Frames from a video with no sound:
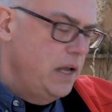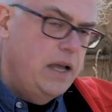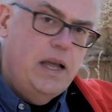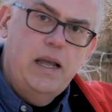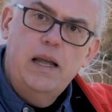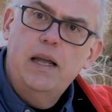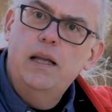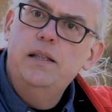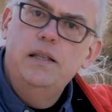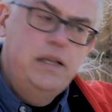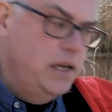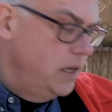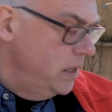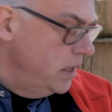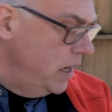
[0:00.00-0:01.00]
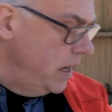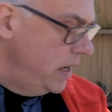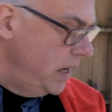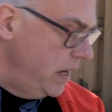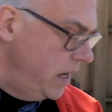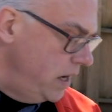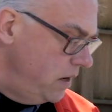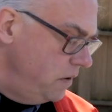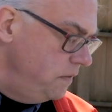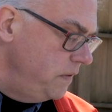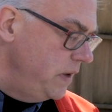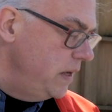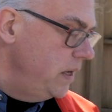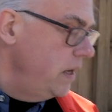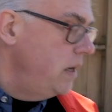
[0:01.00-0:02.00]
And then I have
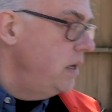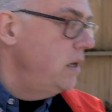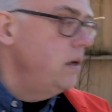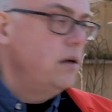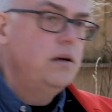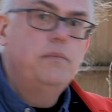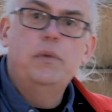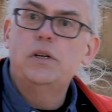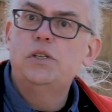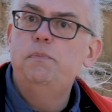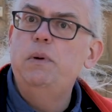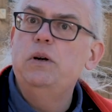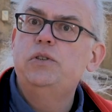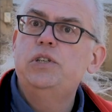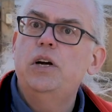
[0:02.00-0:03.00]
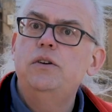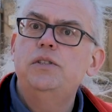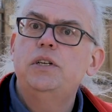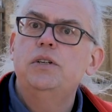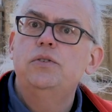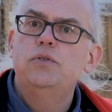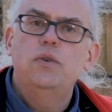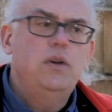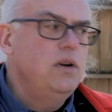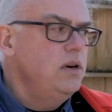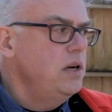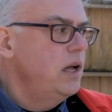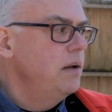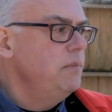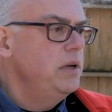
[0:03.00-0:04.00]
um, a spare charge controller.
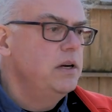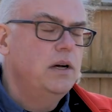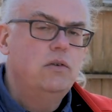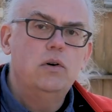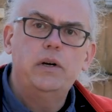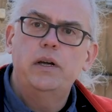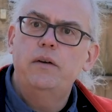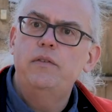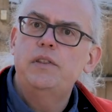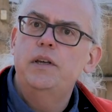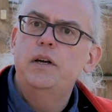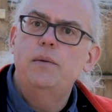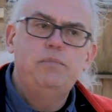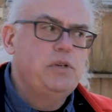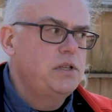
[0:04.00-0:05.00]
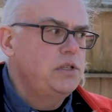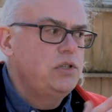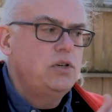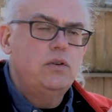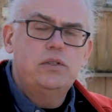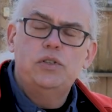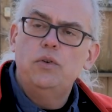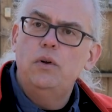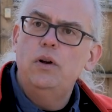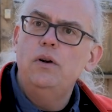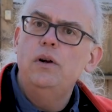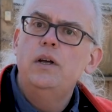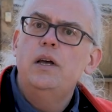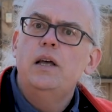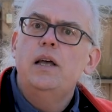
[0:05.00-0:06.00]
I'm going to hook everything up to the
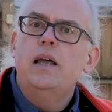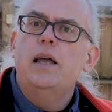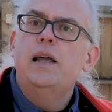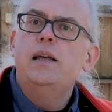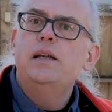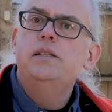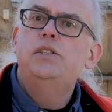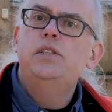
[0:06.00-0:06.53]
controller and